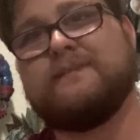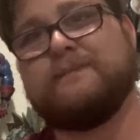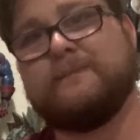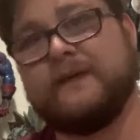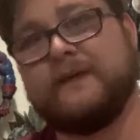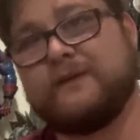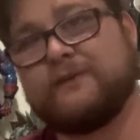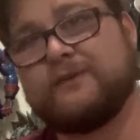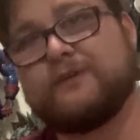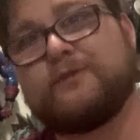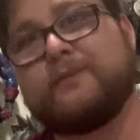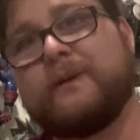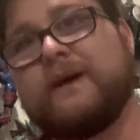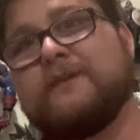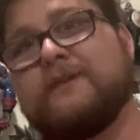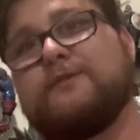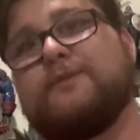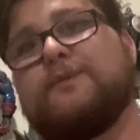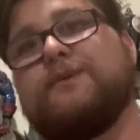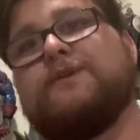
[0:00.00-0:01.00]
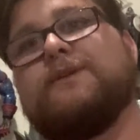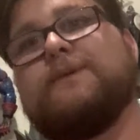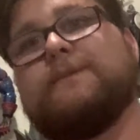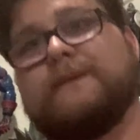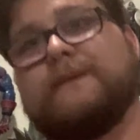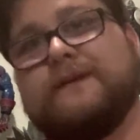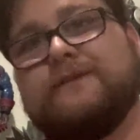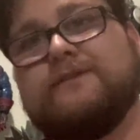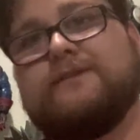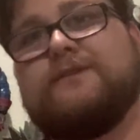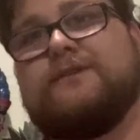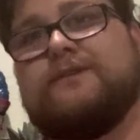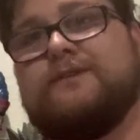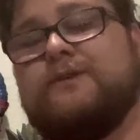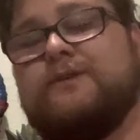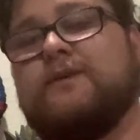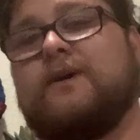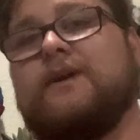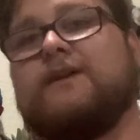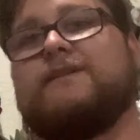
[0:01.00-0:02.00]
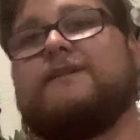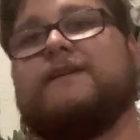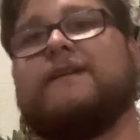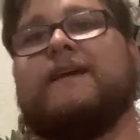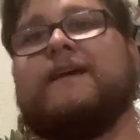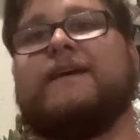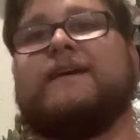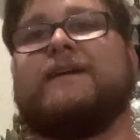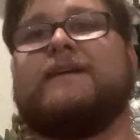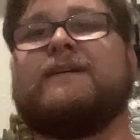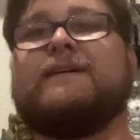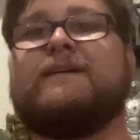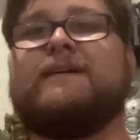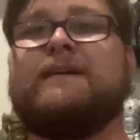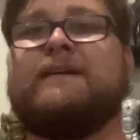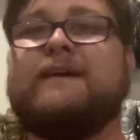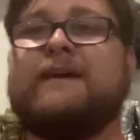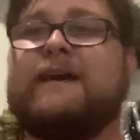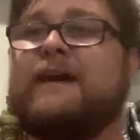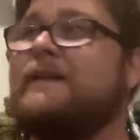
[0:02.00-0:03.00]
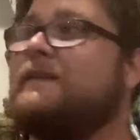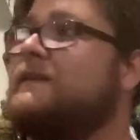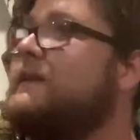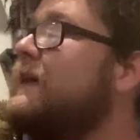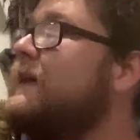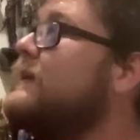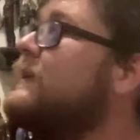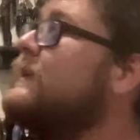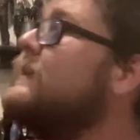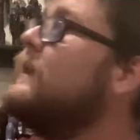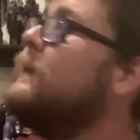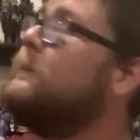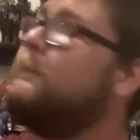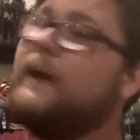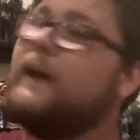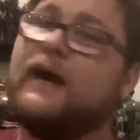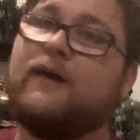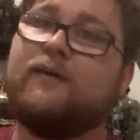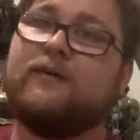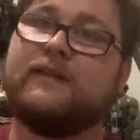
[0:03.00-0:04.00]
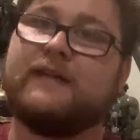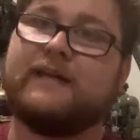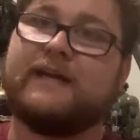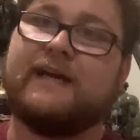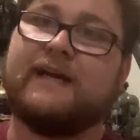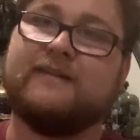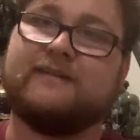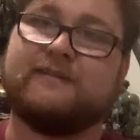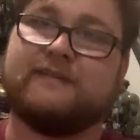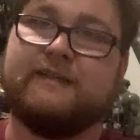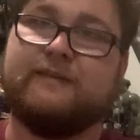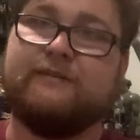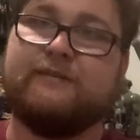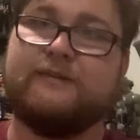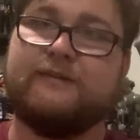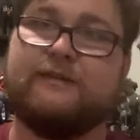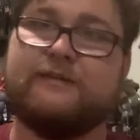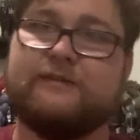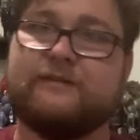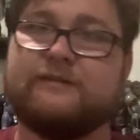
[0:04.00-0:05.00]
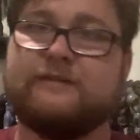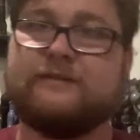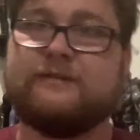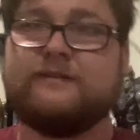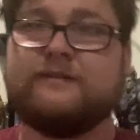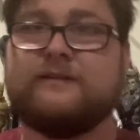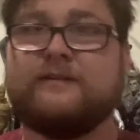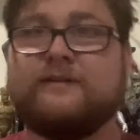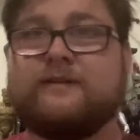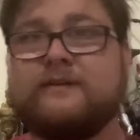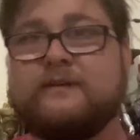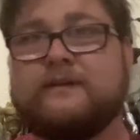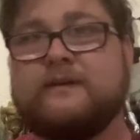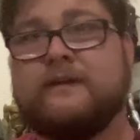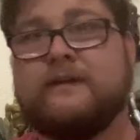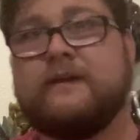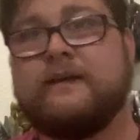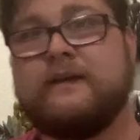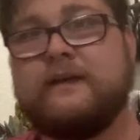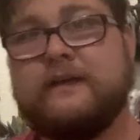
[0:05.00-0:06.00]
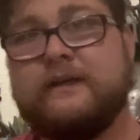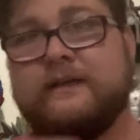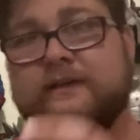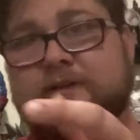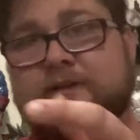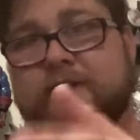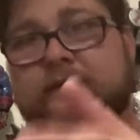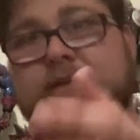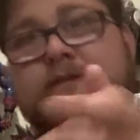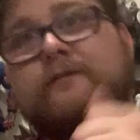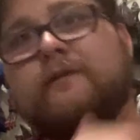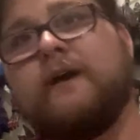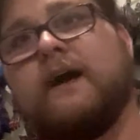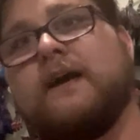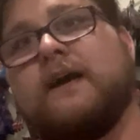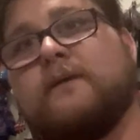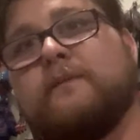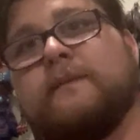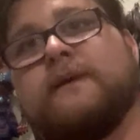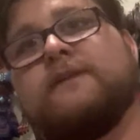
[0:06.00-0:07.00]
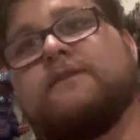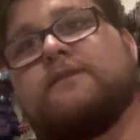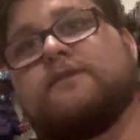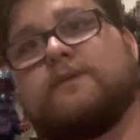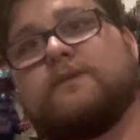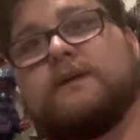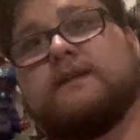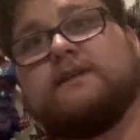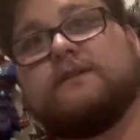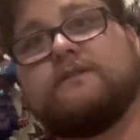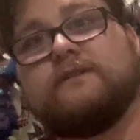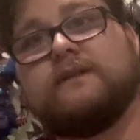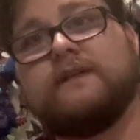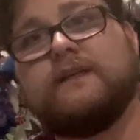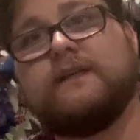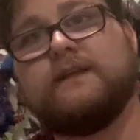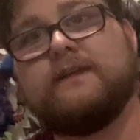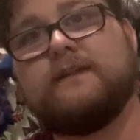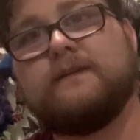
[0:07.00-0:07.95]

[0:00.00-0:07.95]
being responsible in the places you are today, and taking the power that God's given you into the environments where it's needed.